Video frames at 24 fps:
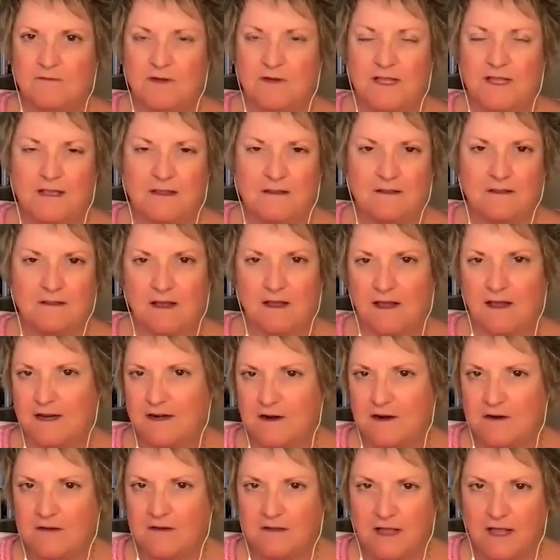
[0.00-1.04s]
we
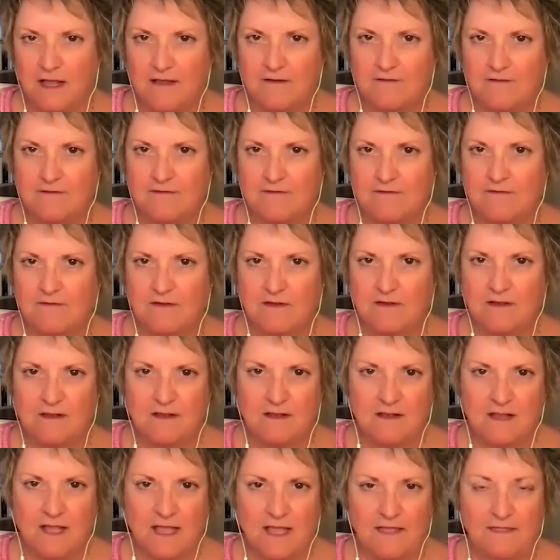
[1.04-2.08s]
align our life,
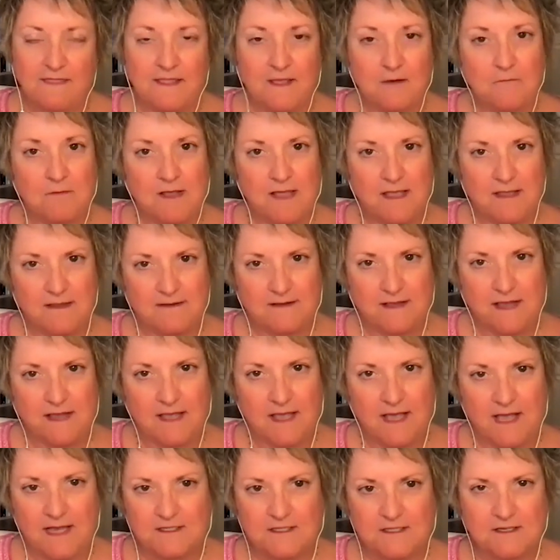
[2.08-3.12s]
and then we
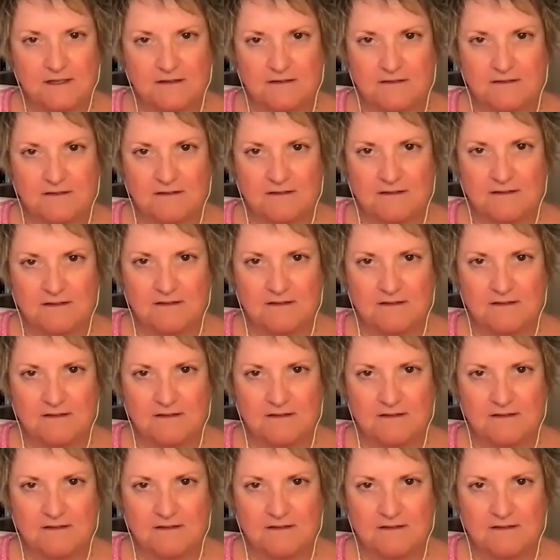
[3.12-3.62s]
take action.